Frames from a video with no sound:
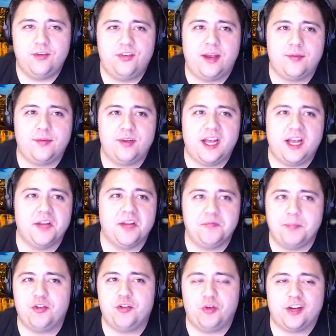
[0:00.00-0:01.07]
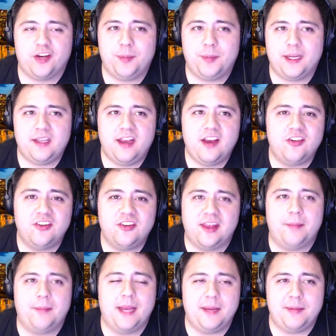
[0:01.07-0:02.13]
have to kind of measure expectations
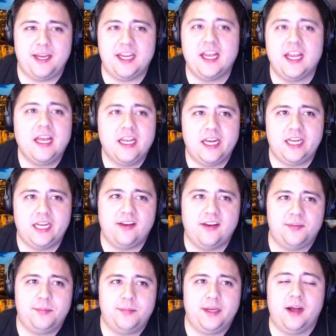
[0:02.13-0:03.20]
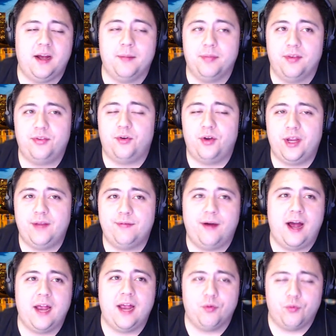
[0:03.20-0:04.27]
that maybe he doesn't become the
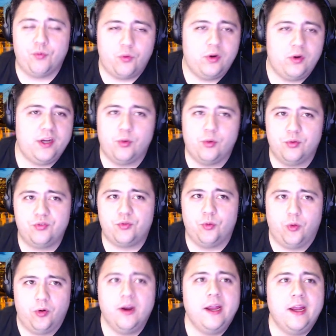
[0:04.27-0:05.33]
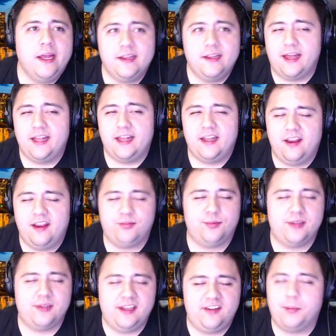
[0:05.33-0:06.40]
35 or 40 goal scorer that his
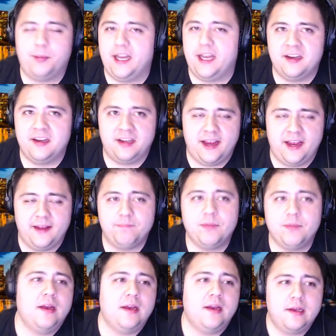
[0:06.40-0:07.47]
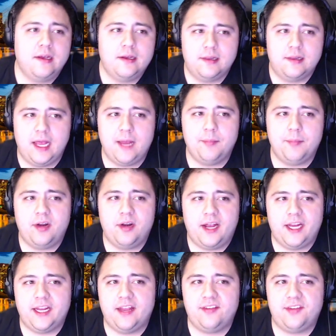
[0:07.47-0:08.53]
release might indicate. Lambert,
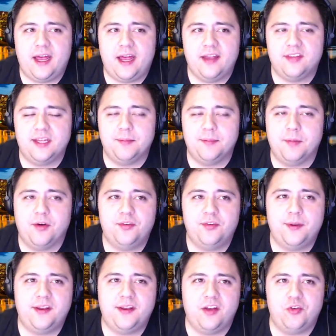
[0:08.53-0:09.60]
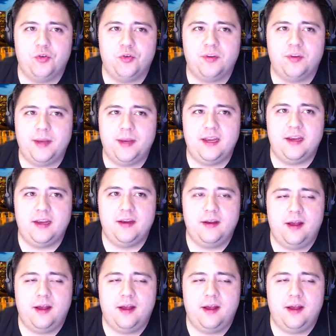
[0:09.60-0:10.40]
I guess, has the most potential to be,